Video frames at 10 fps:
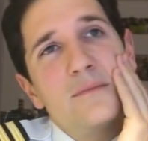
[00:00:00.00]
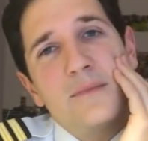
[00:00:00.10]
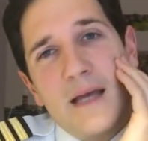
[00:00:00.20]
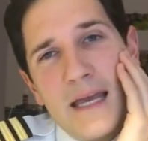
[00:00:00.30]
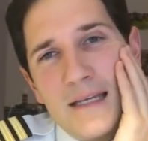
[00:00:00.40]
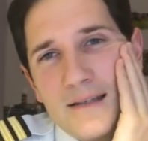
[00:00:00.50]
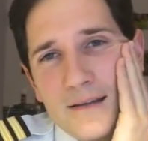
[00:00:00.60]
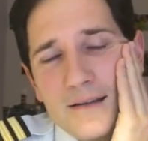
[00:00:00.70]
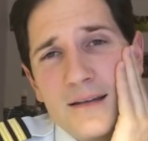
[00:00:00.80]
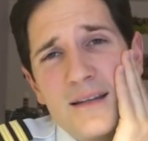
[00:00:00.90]
80
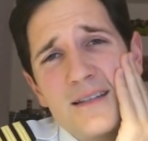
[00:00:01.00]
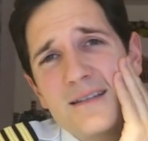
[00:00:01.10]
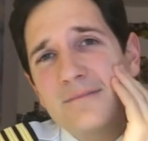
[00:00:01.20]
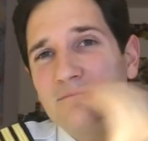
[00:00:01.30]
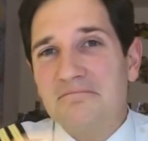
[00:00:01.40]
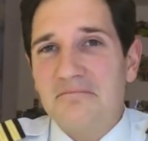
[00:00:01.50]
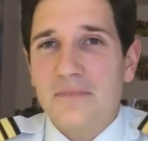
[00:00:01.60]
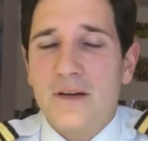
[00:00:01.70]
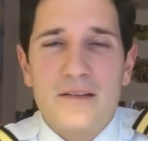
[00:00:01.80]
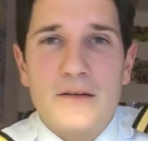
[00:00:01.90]
at least.
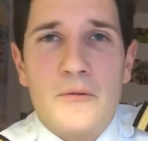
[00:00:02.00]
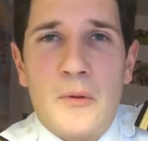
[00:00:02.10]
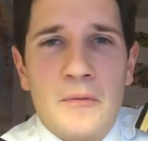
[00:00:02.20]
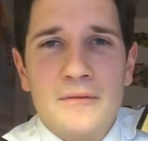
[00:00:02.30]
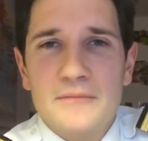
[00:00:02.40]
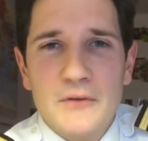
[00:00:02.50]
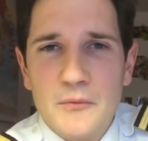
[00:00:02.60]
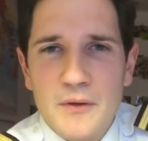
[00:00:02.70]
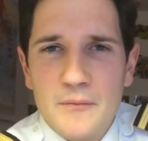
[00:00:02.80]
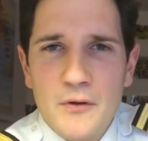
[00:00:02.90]
I don't remember.
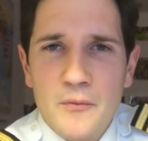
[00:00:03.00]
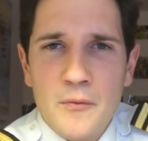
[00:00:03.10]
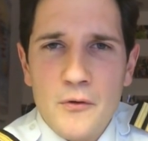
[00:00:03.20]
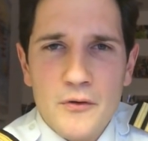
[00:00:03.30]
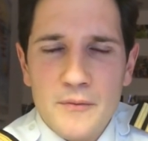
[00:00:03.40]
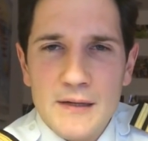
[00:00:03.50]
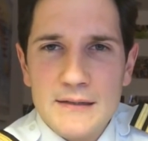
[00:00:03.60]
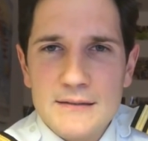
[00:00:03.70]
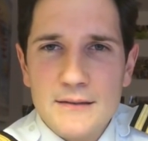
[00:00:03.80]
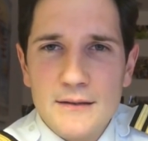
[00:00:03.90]
Could be more, could be less.